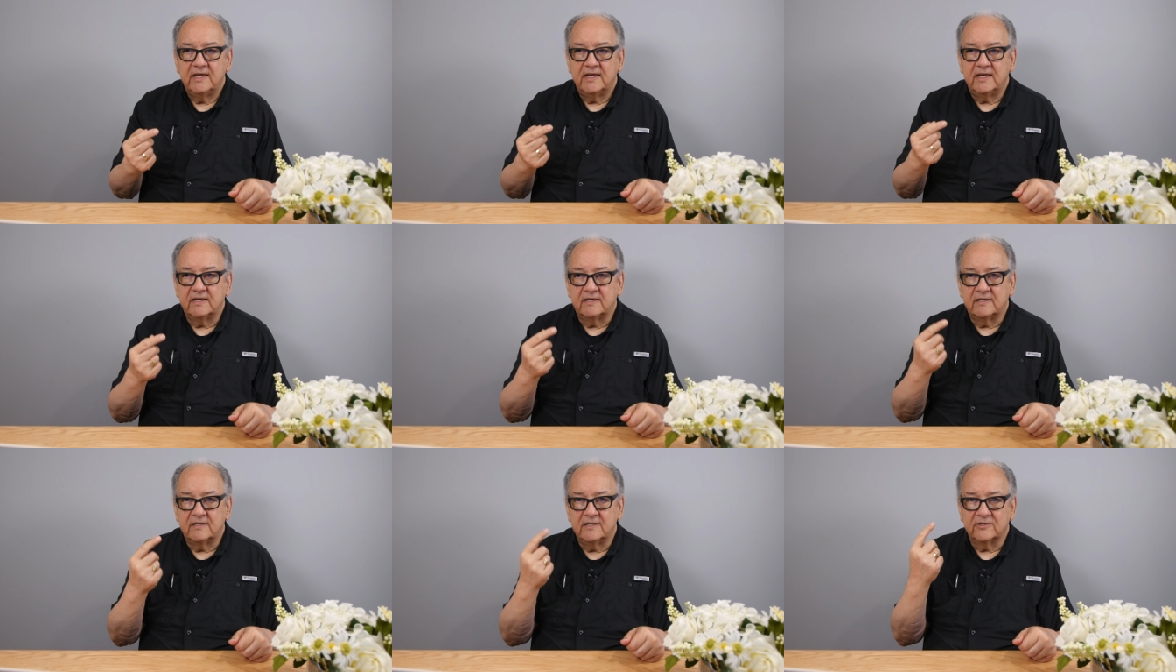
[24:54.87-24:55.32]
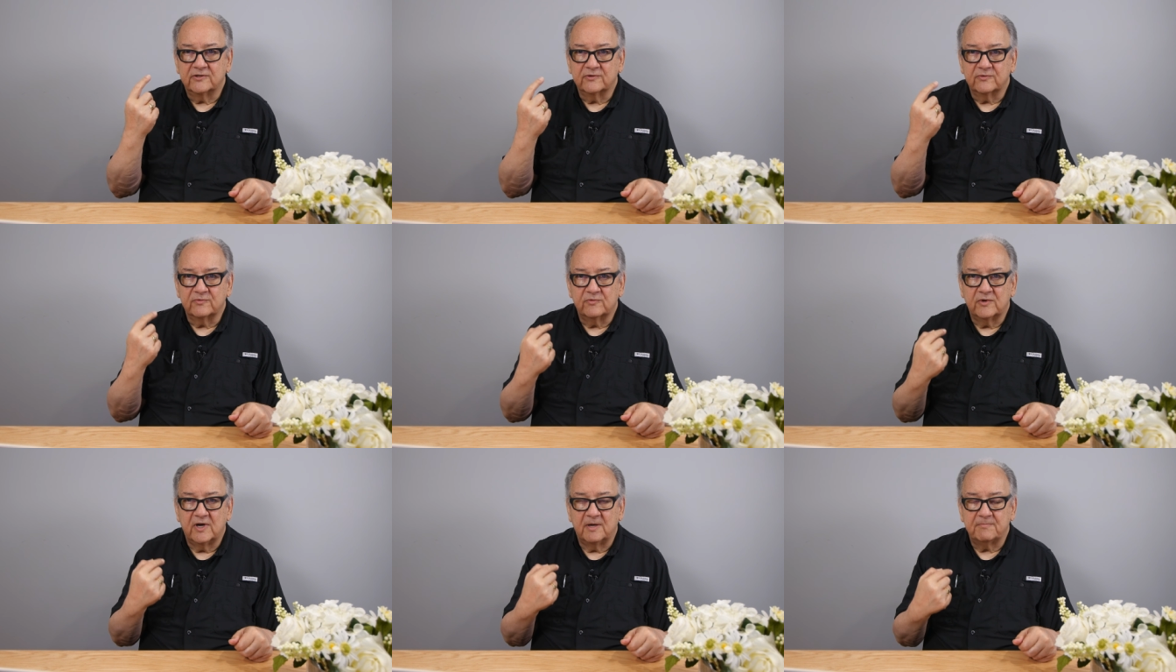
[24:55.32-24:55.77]
It
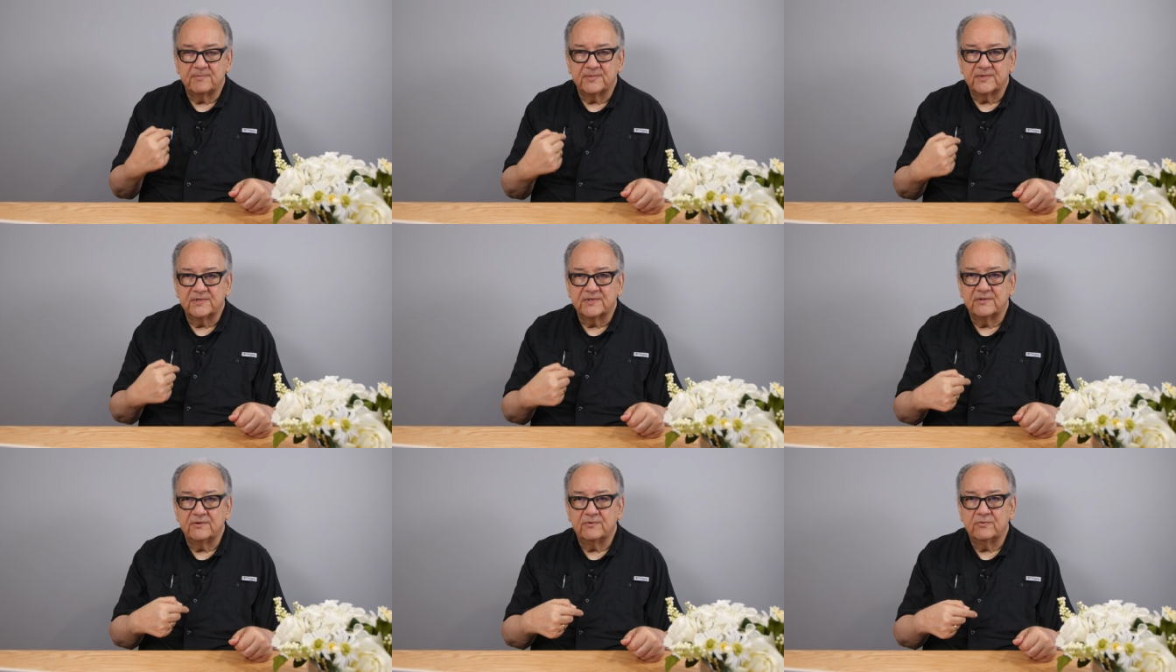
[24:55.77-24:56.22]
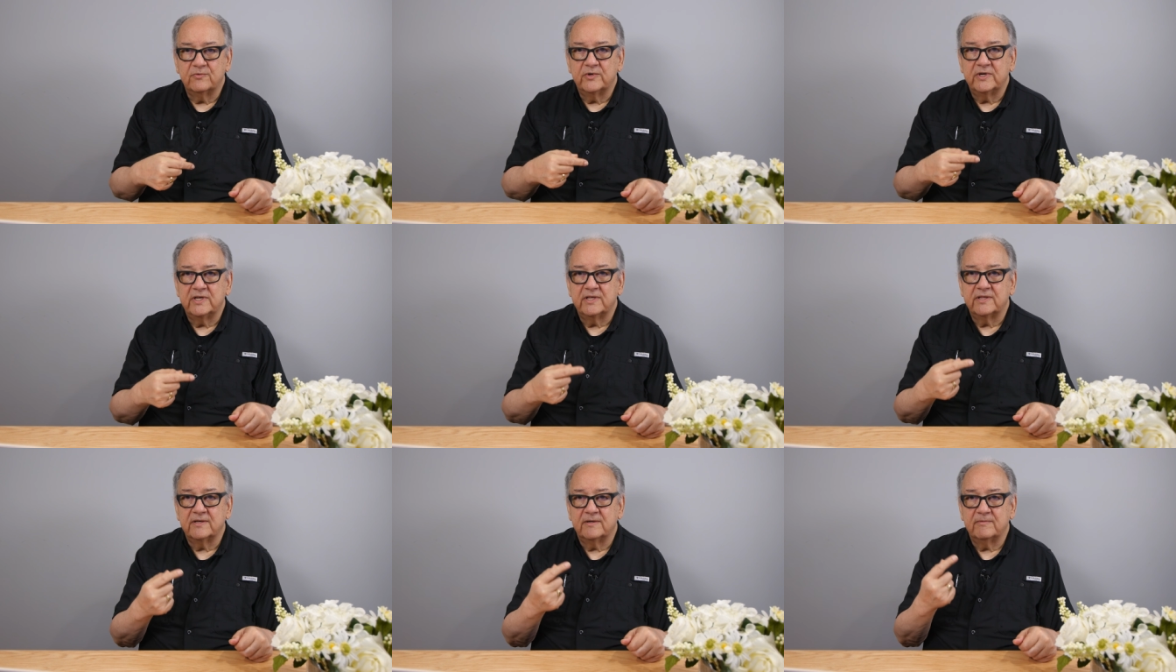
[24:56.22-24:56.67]
disrupts the
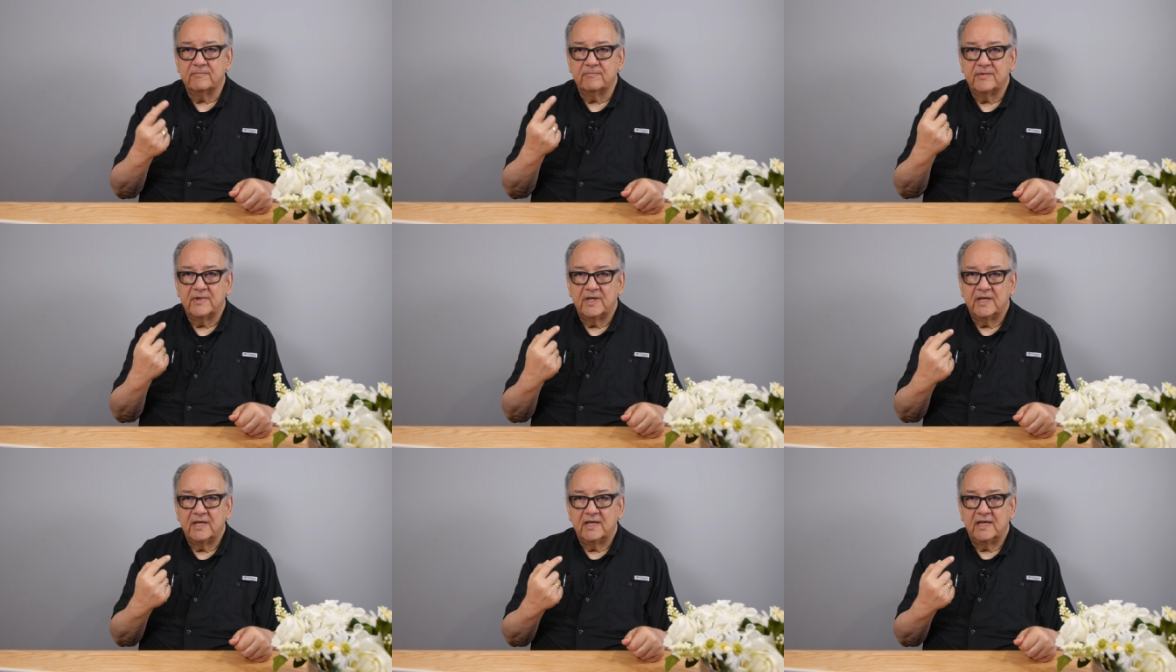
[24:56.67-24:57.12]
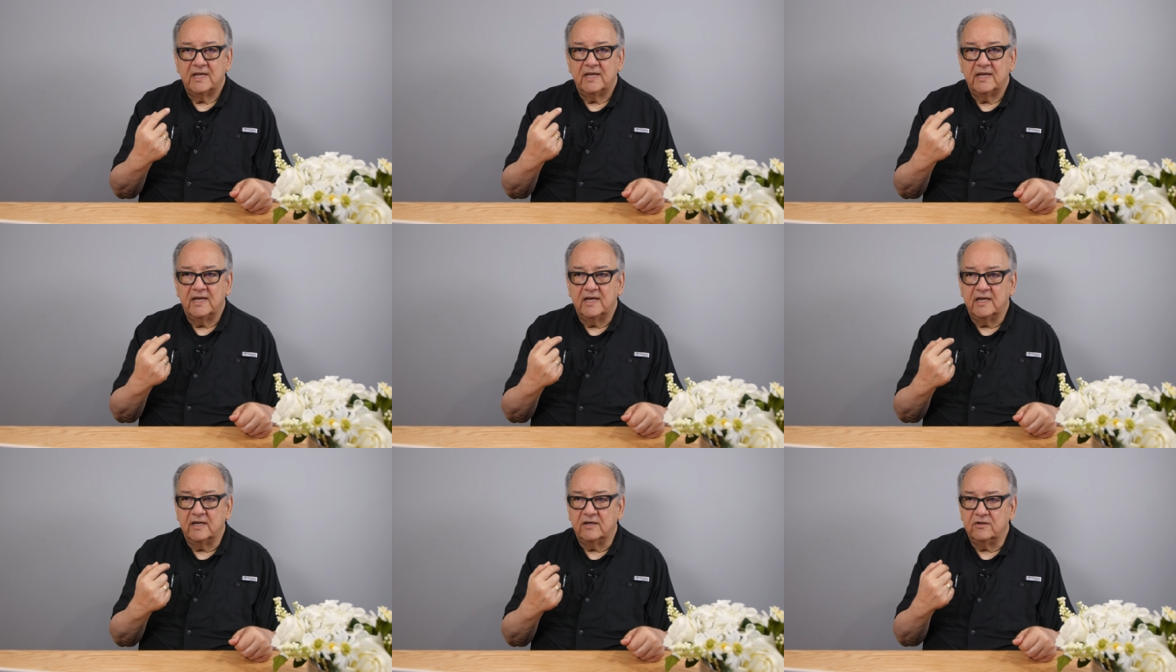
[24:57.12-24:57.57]
rhythm
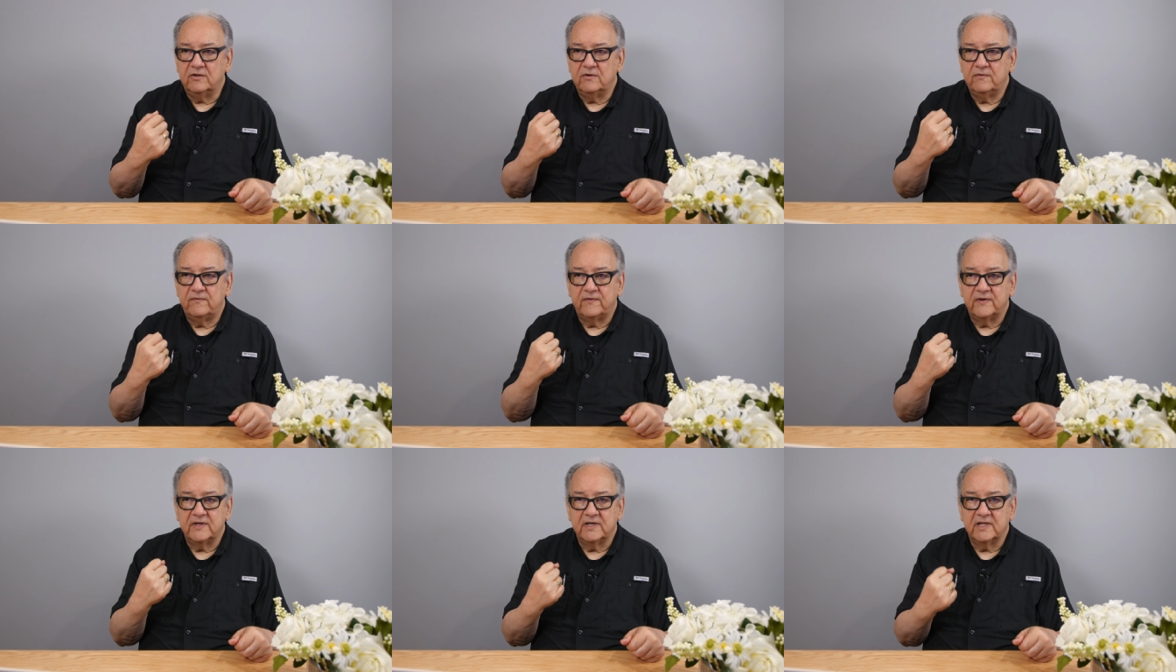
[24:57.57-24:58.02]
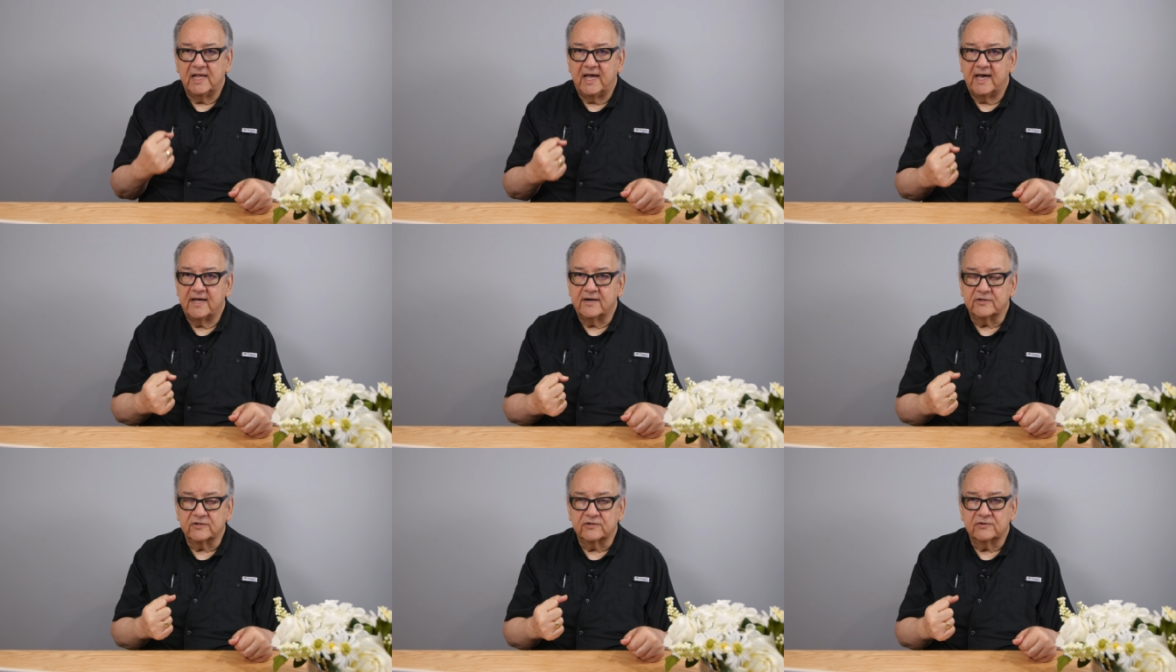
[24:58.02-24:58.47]
and you feel
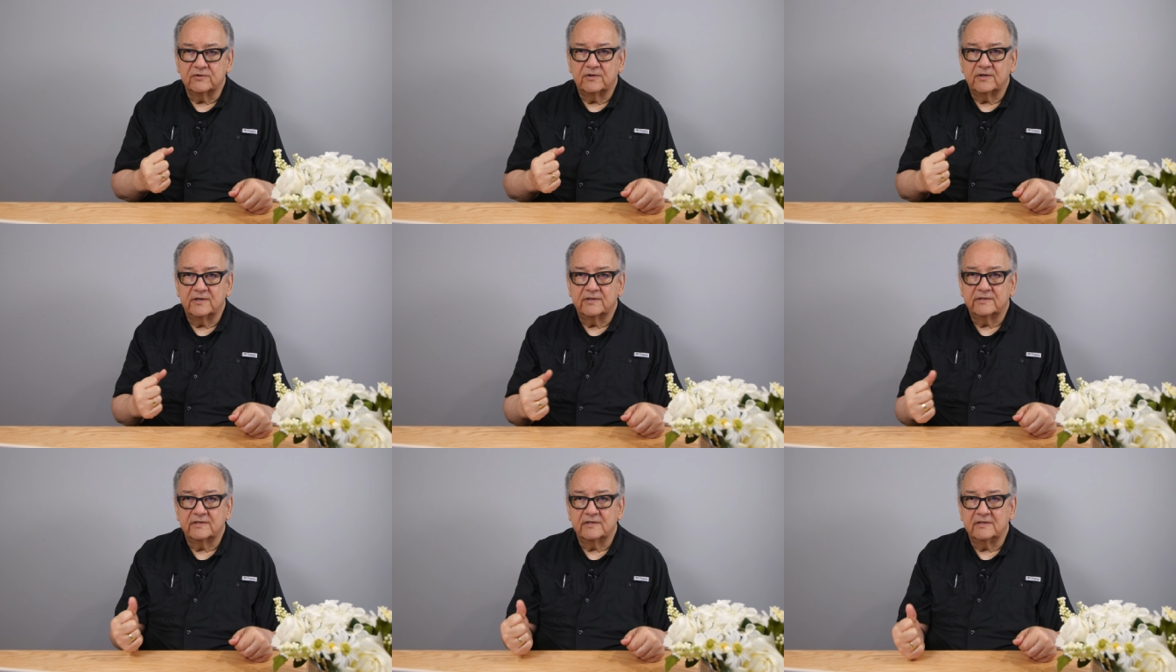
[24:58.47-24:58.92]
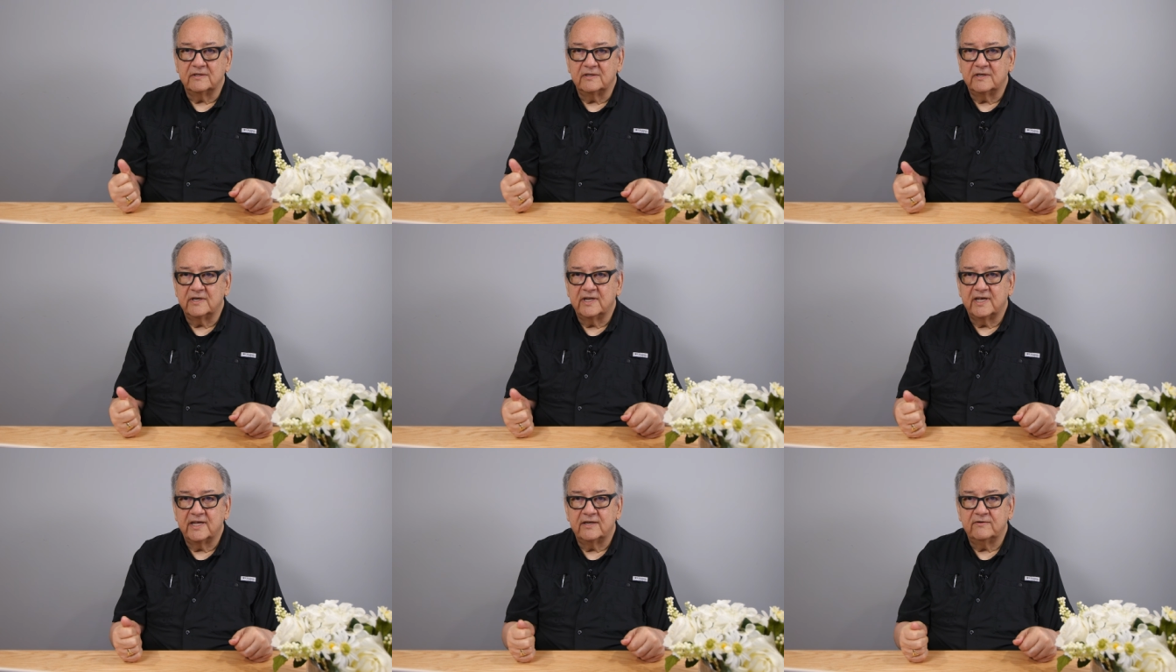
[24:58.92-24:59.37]
out of sorts and
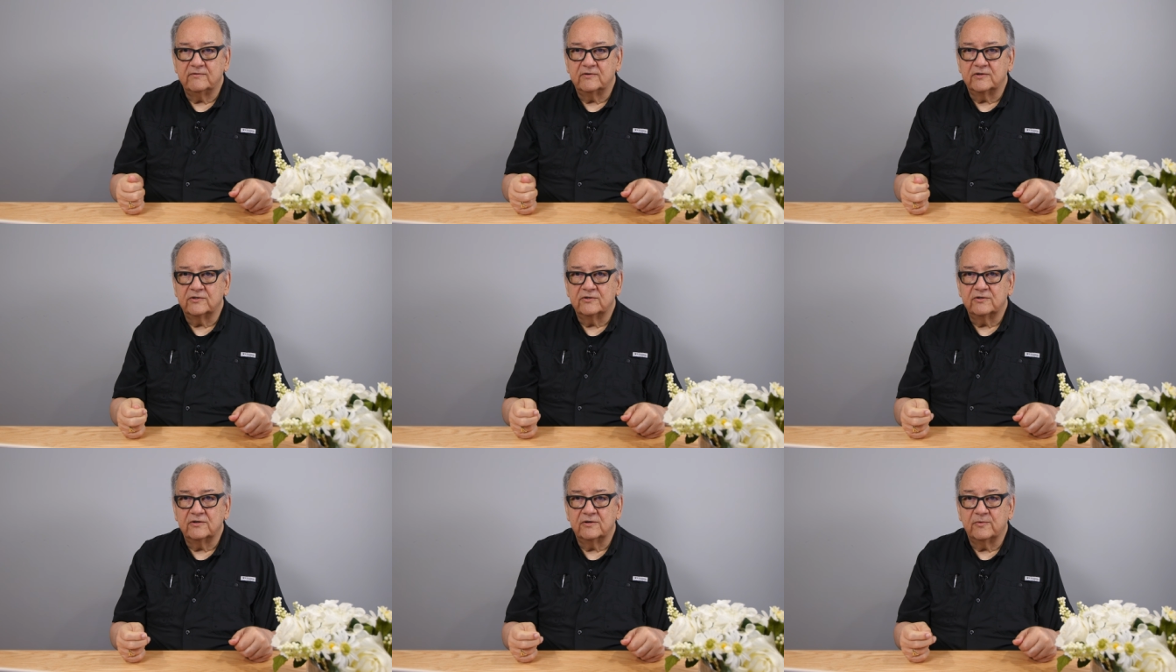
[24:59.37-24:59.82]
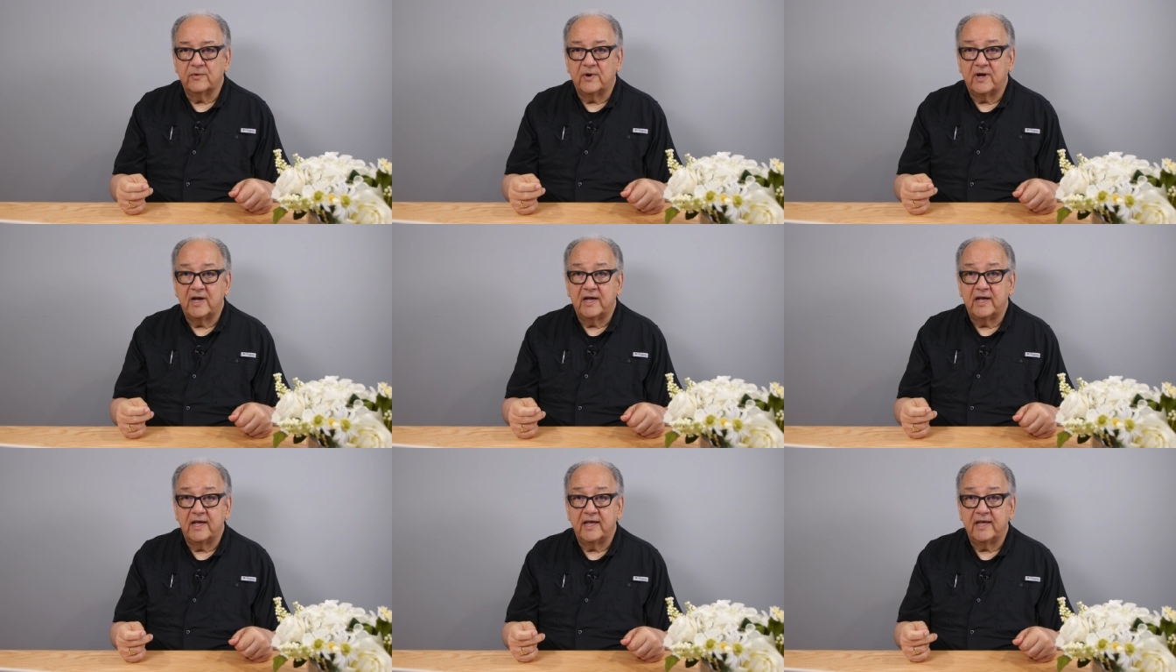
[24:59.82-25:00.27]
you're not even sure
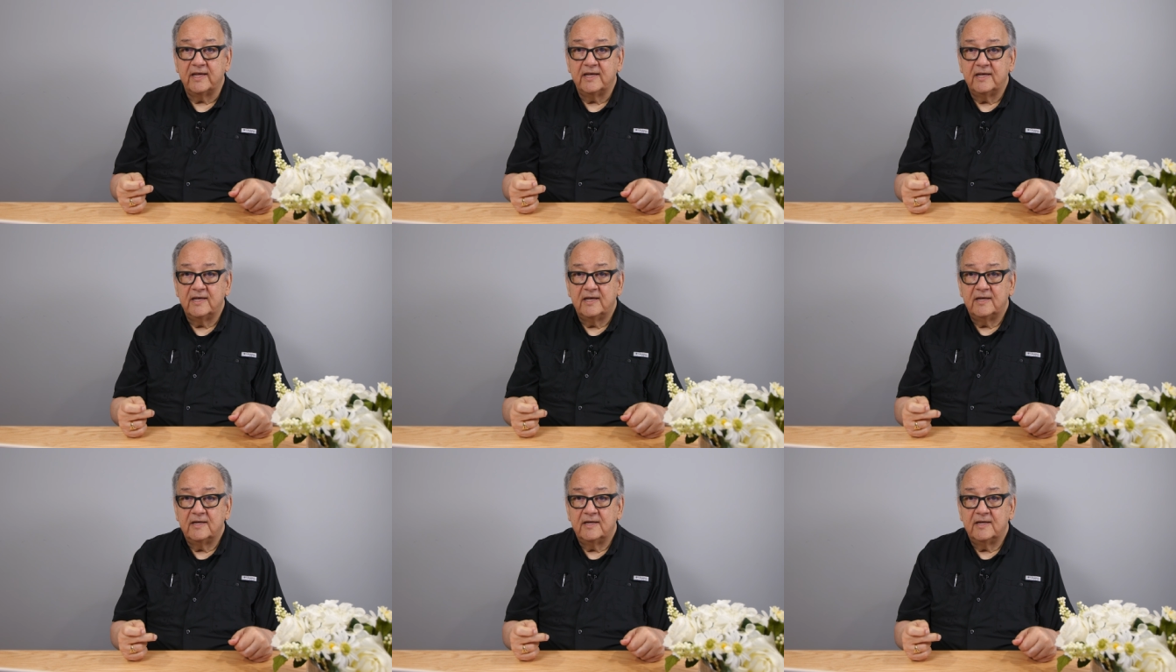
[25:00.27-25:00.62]
why.